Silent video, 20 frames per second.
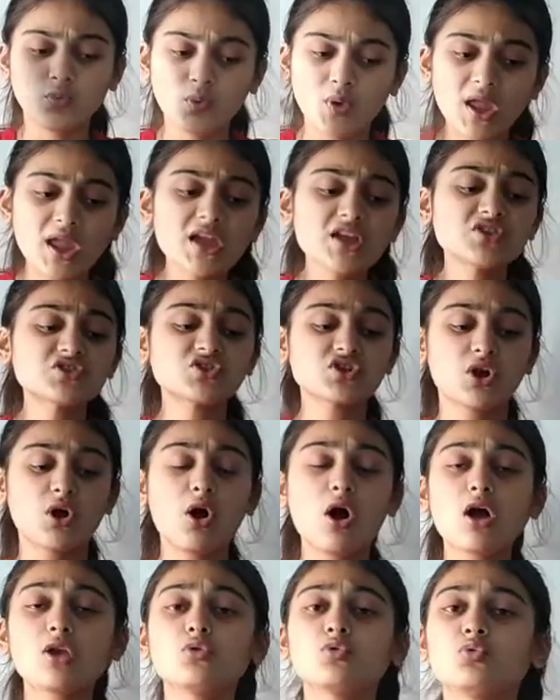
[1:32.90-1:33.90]
wage
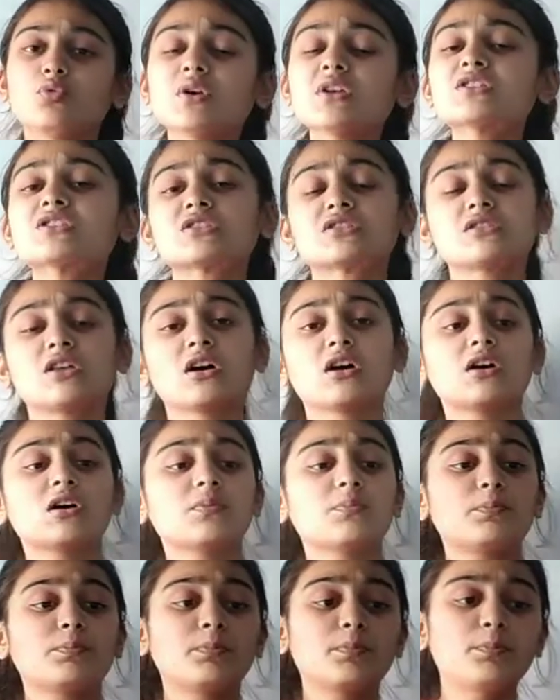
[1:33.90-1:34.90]
on which
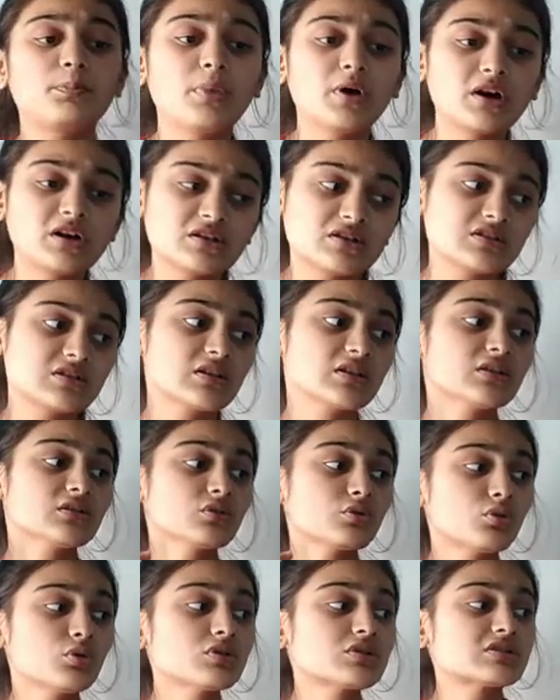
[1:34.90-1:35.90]
the
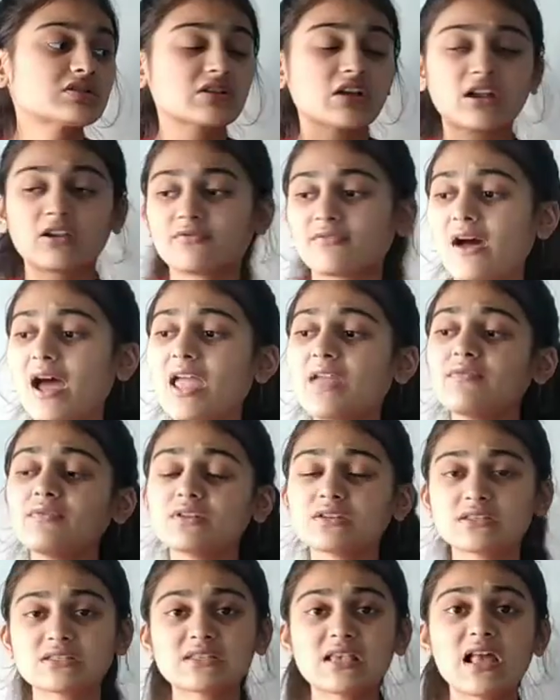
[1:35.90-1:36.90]
person could survive
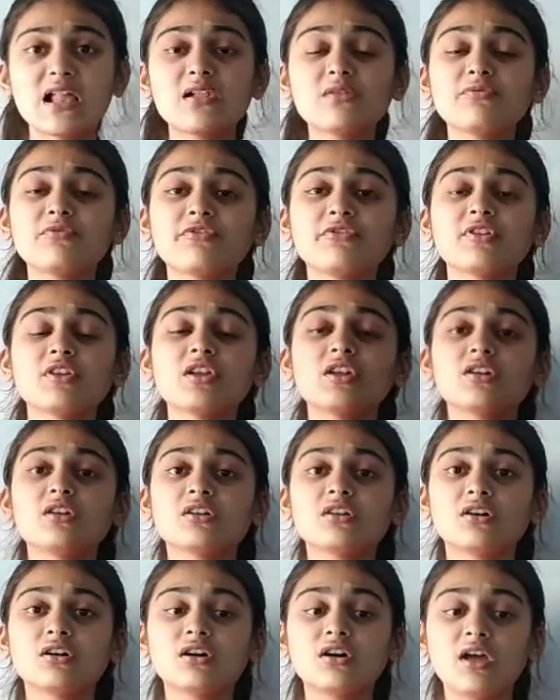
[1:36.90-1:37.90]
itself,
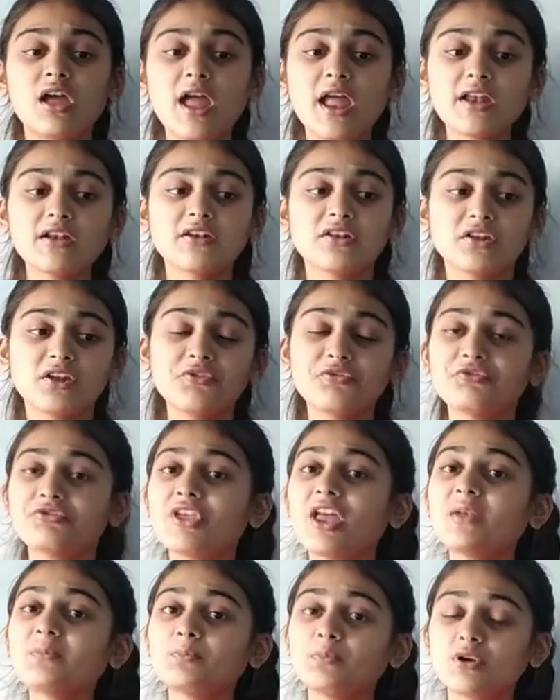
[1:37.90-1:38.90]
and if
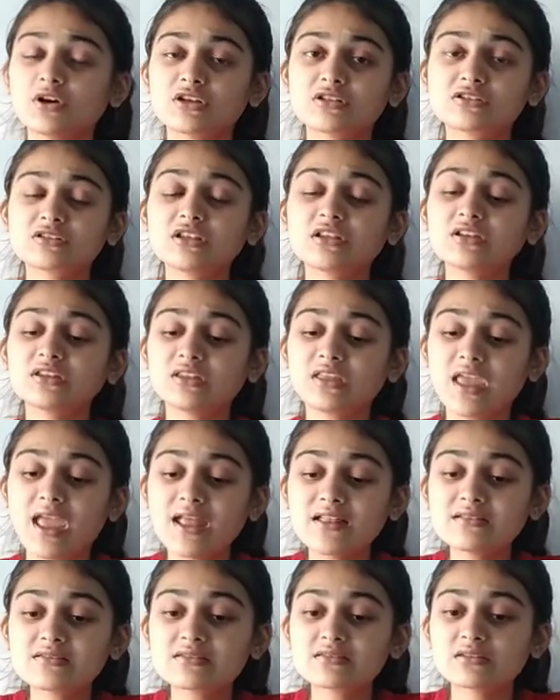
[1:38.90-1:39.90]
that person
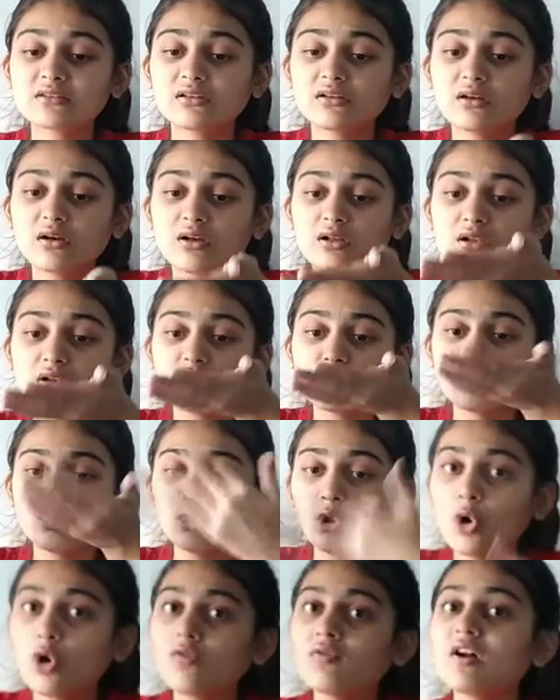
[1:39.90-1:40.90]
gets
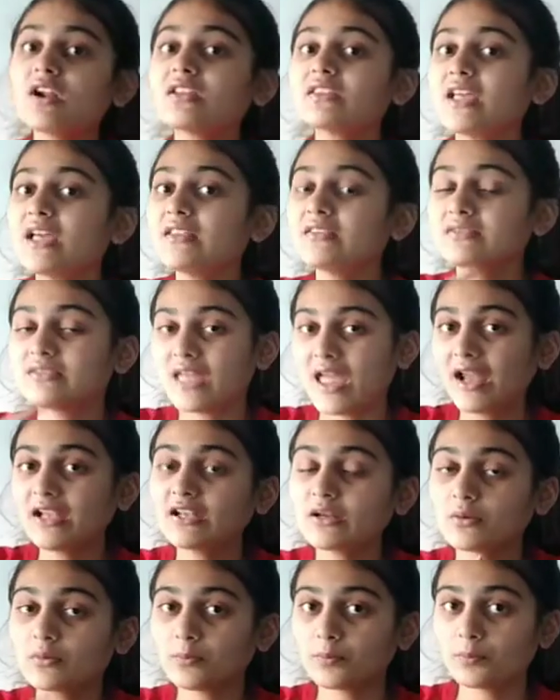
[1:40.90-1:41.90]
lower than
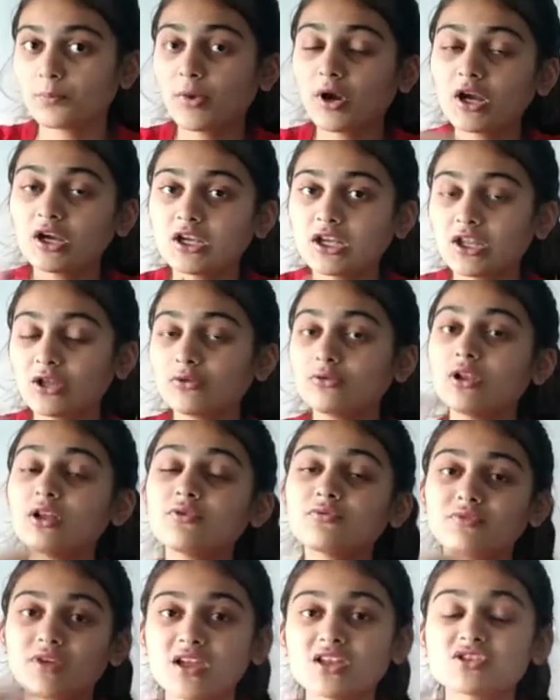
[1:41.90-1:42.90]
that
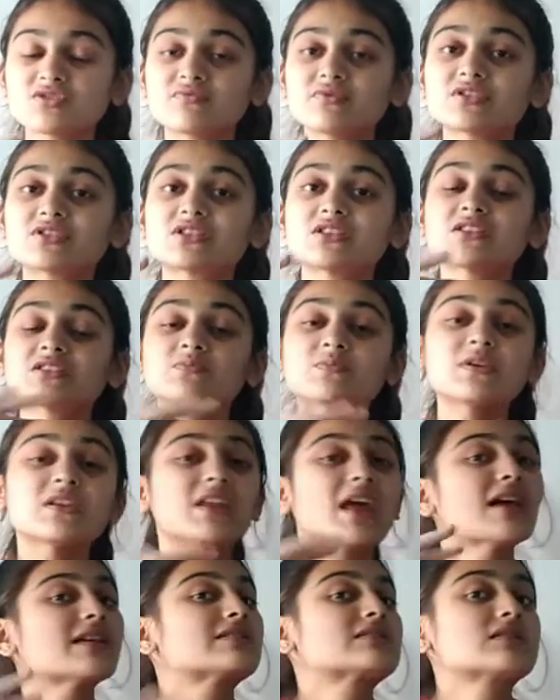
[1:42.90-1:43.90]
particular wage which has
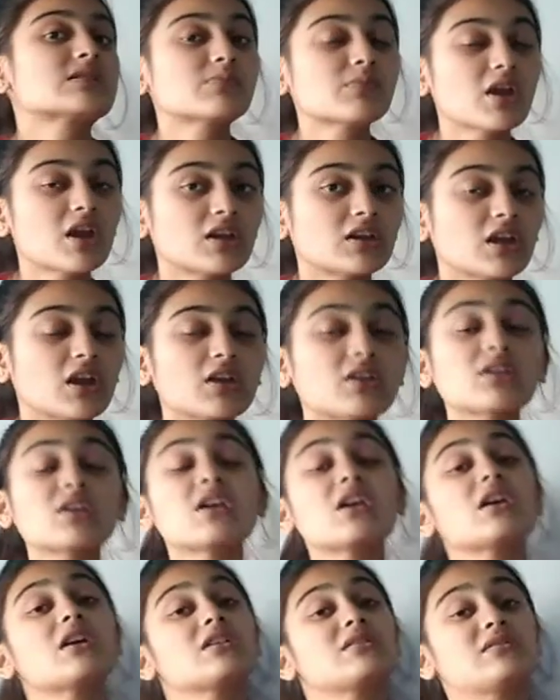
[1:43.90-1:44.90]
been estimated,
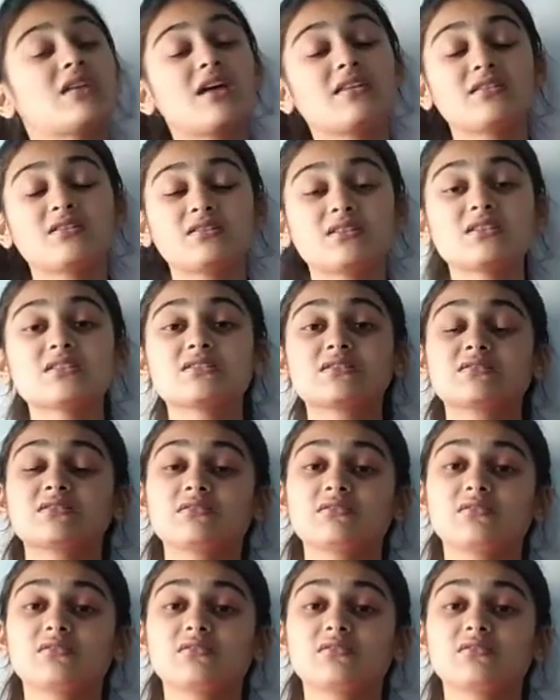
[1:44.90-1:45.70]
then it is